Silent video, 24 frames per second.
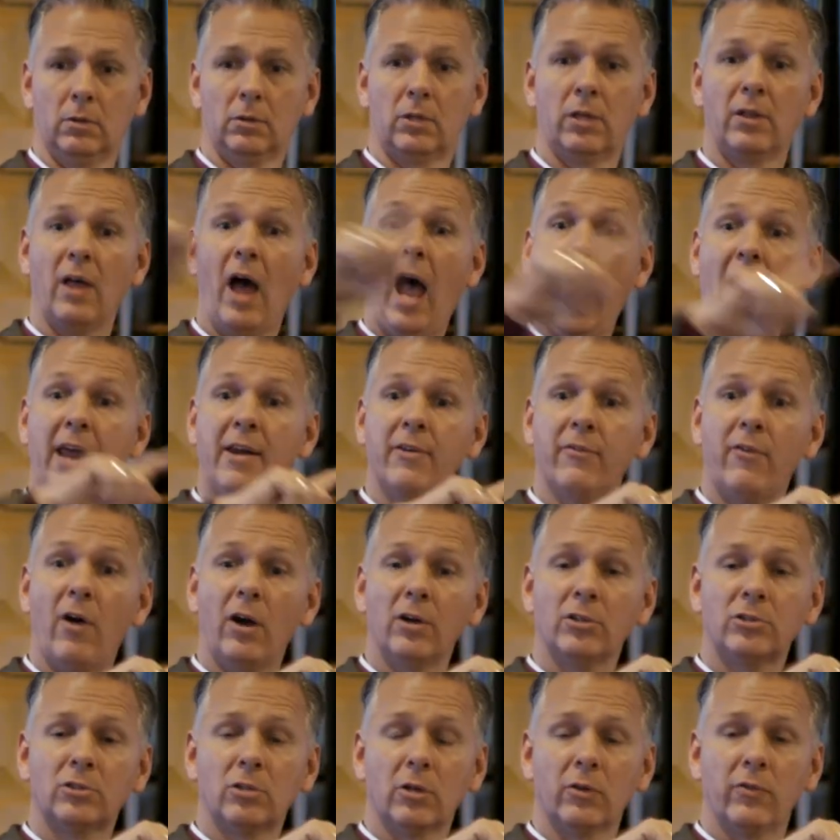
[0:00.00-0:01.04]
to the height of
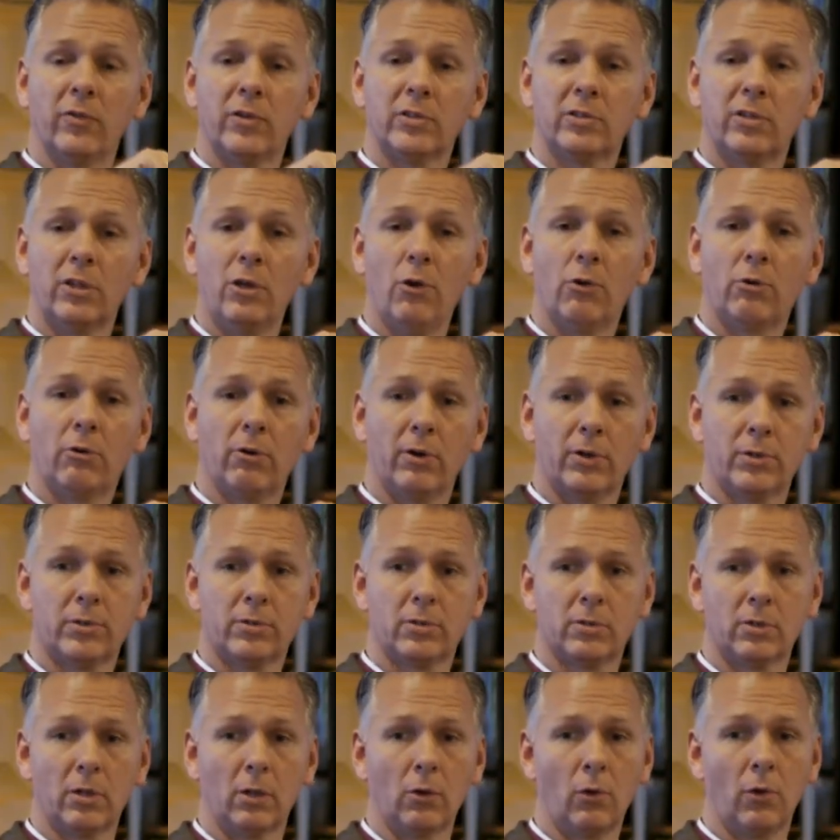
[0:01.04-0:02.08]
our service, the
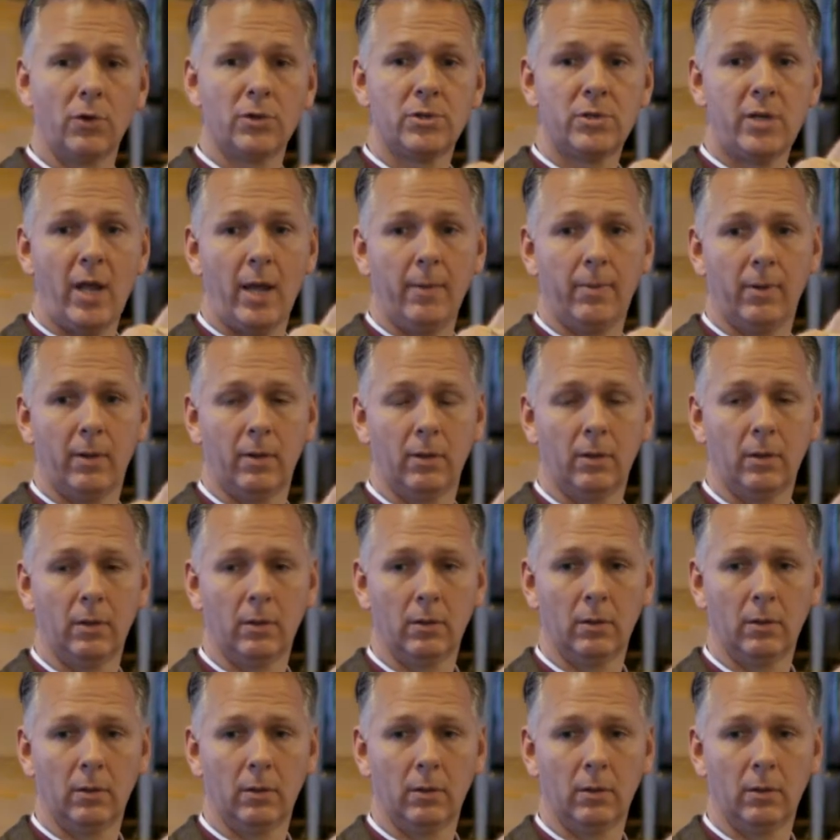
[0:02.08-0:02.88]
Eucharist, the Lord's table,